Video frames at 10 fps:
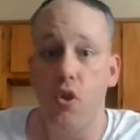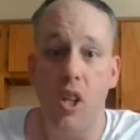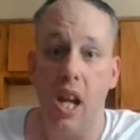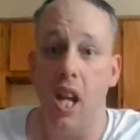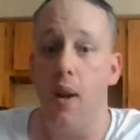
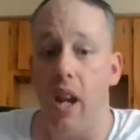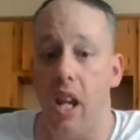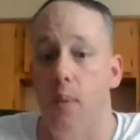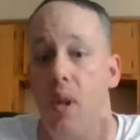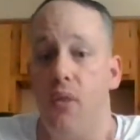the
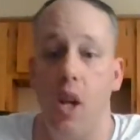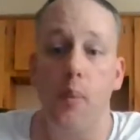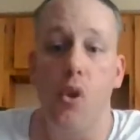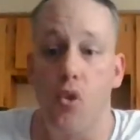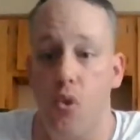anime of the
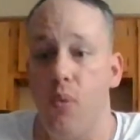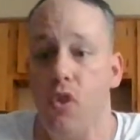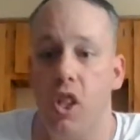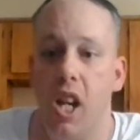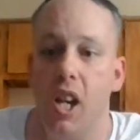episode I was
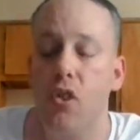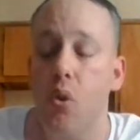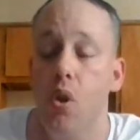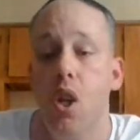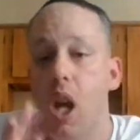doing today.
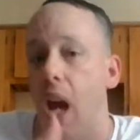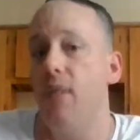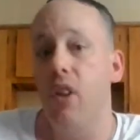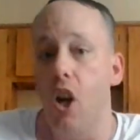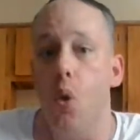So
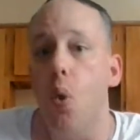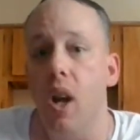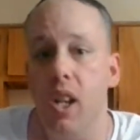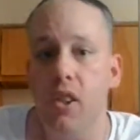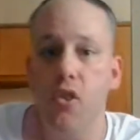I figured I
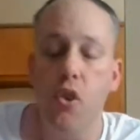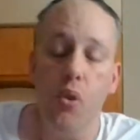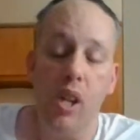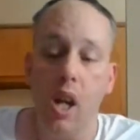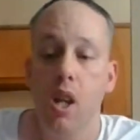wanted to
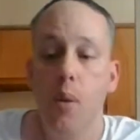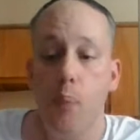do that.